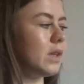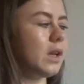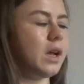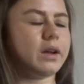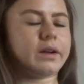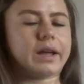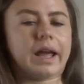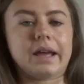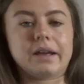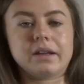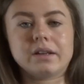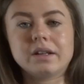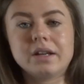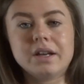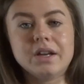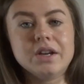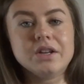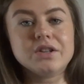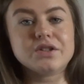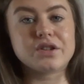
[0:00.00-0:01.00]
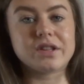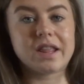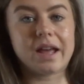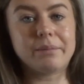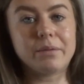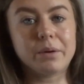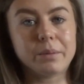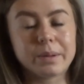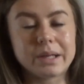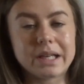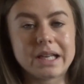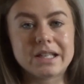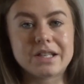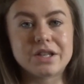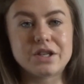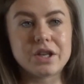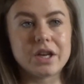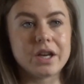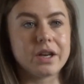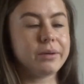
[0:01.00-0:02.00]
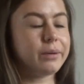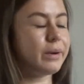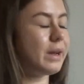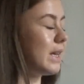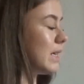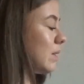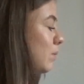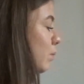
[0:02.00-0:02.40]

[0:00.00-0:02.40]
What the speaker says: Okay, so then what we need to do is